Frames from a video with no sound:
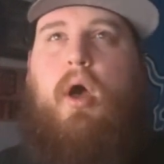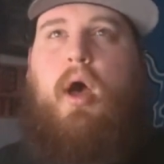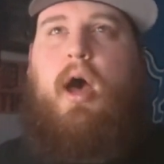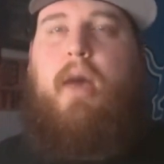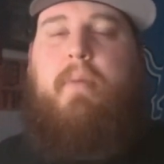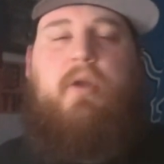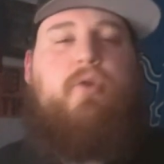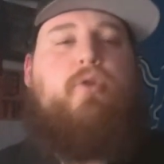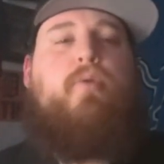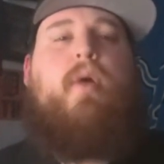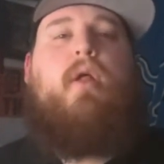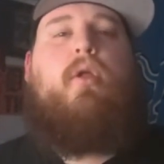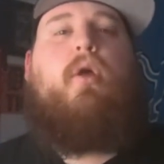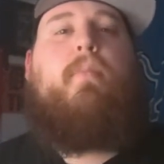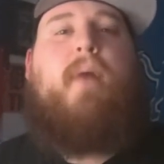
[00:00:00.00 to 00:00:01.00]
I've been doing the Red
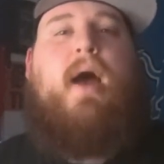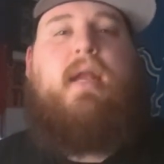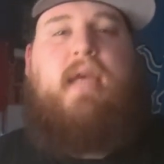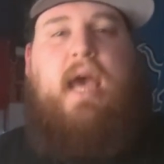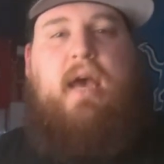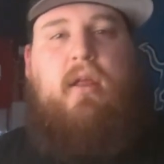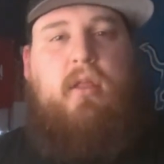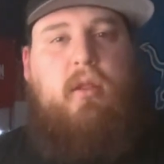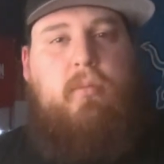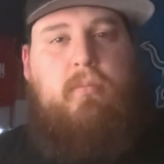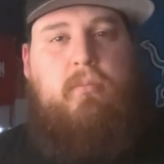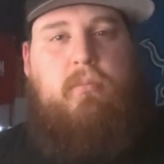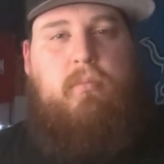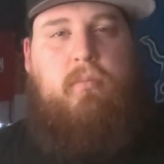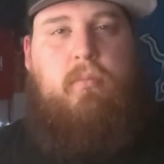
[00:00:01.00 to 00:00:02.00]
Alert podcast.
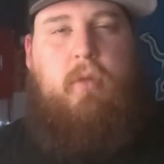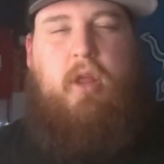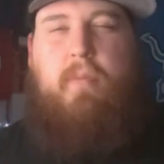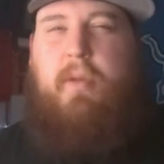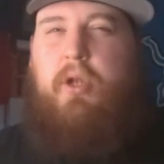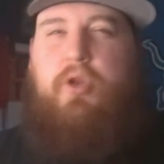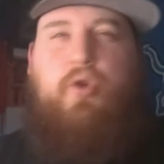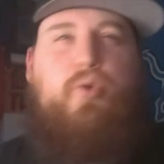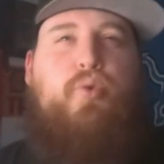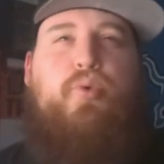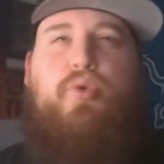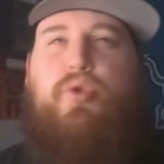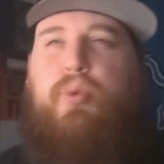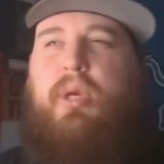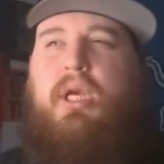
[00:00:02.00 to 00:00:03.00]
It's been
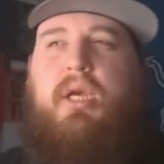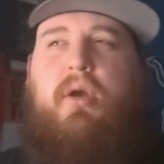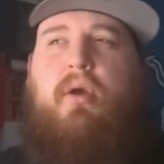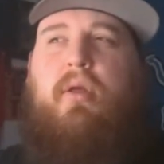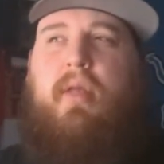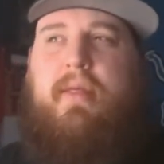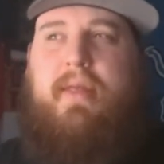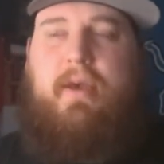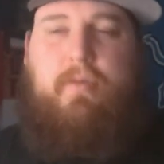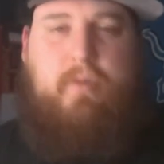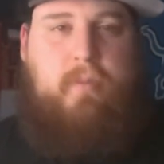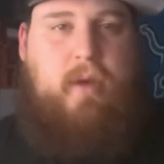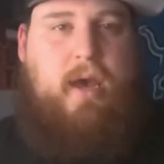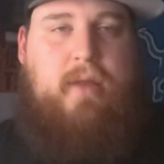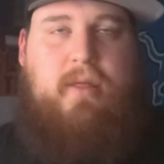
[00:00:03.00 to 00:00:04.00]
2-3 years. I think
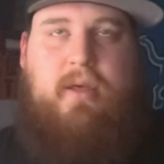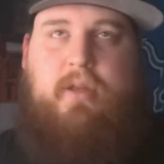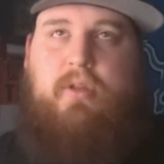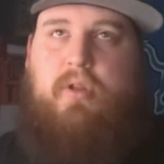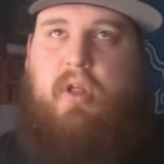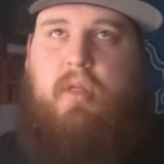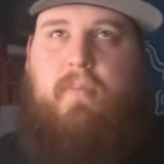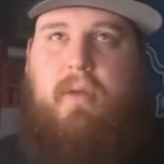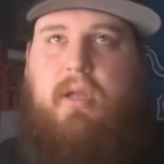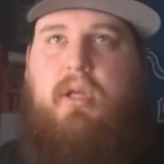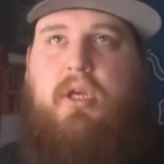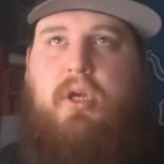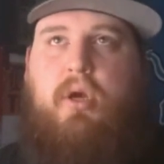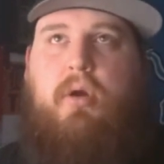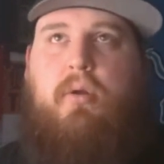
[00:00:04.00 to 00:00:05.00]
it's been a
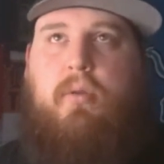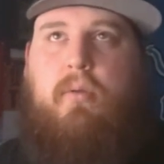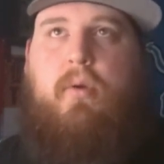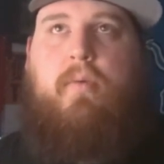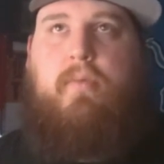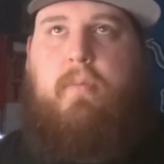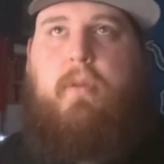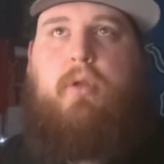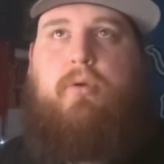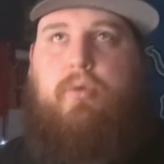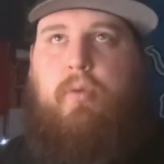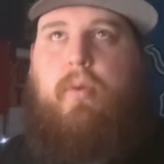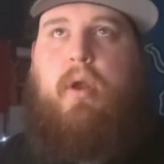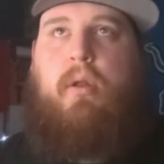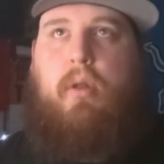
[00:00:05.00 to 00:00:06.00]
year that we've been doing the
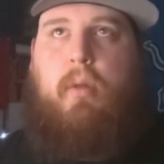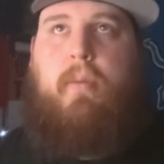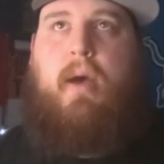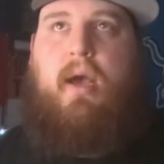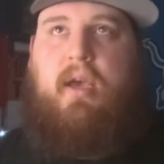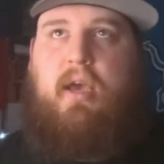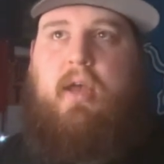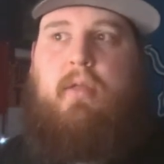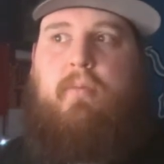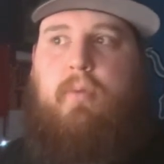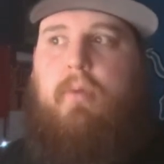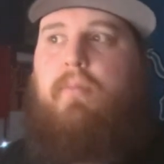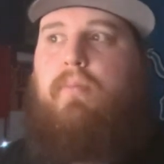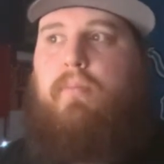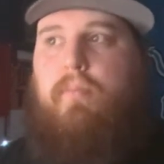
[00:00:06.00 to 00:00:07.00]
Red Alert podcast.
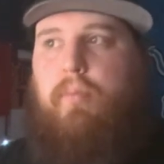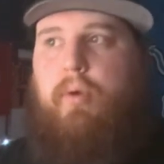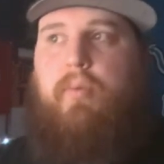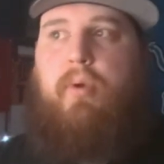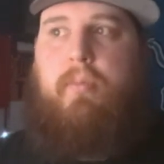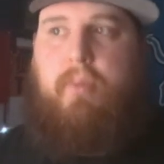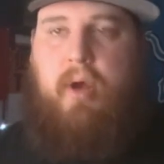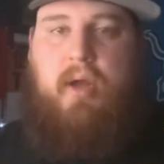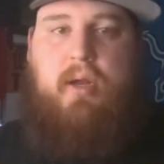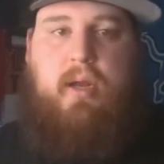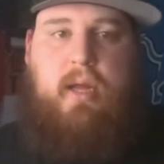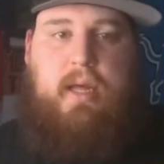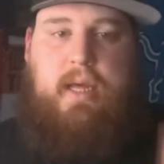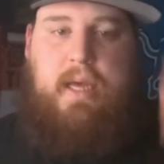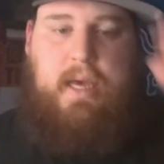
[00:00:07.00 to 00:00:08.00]
We rebranded
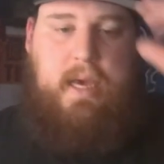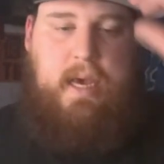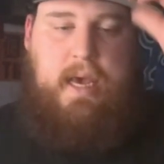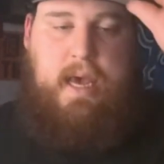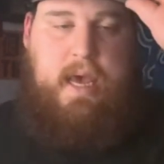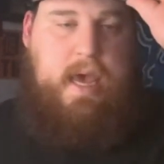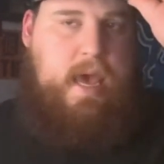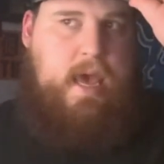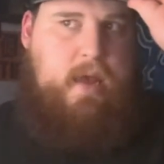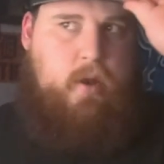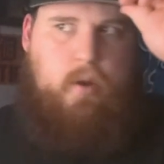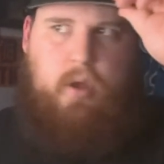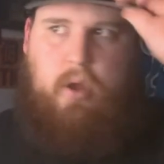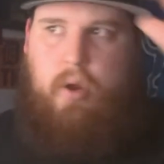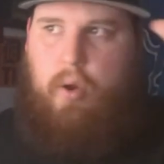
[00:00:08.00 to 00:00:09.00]
it. And,
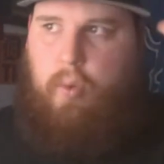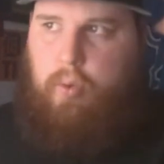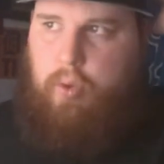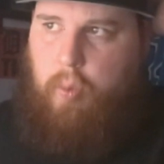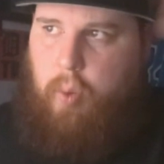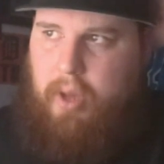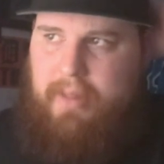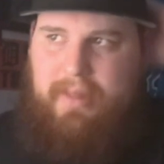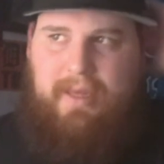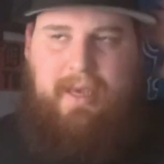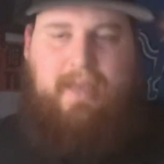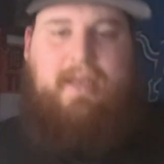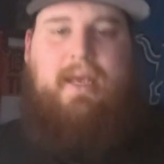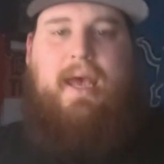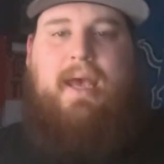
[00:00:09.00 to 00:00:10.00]
you know, the one
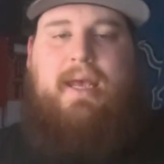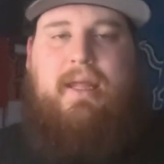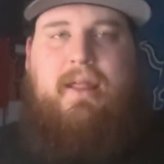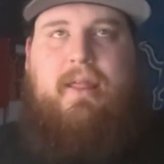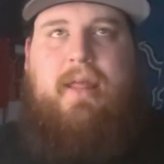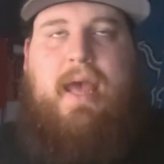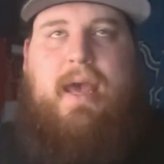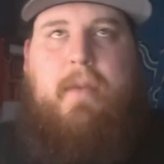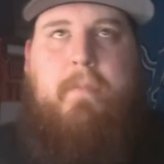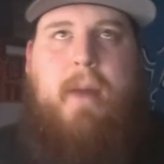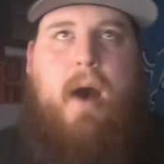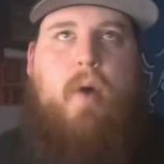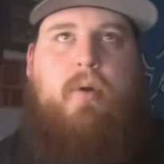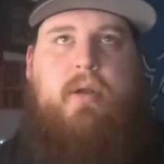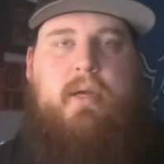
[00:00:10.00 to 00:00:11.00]
thing I can say
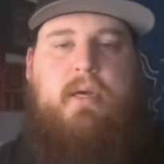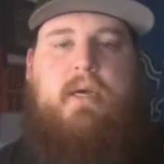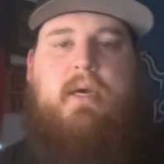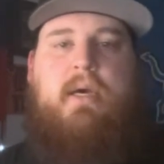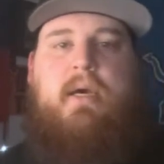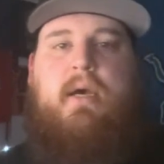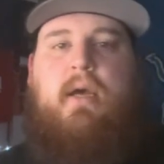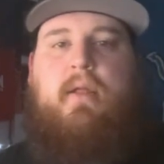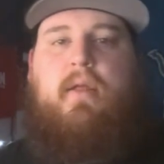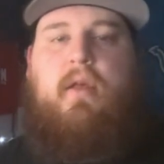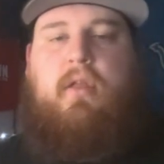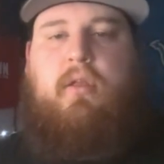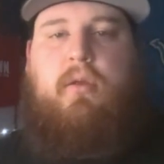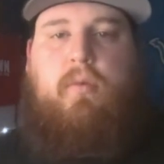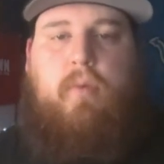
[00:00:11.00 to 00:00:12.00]
about
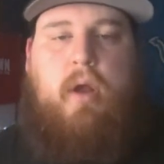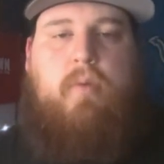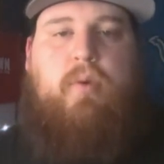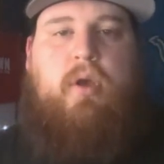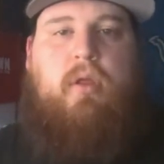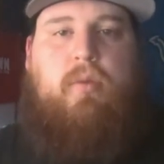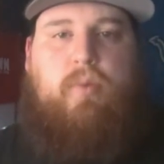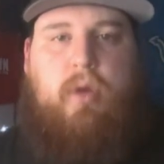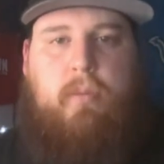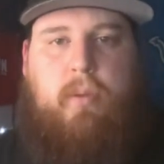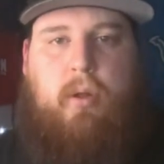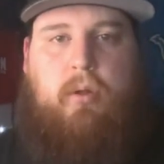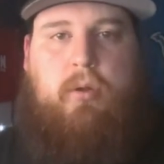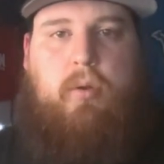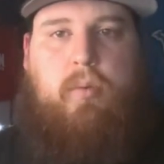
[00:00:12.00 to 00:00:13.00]
this Red Wings
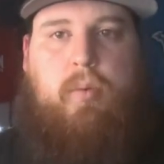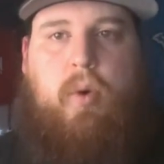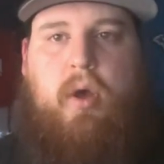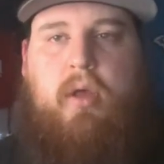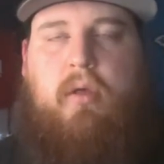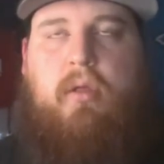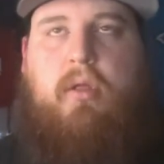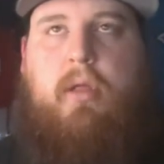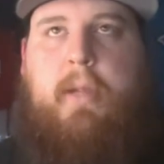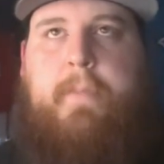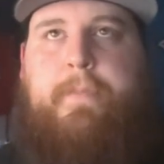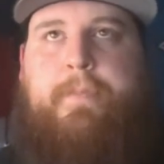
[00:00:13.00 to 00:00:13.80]
rebuild was,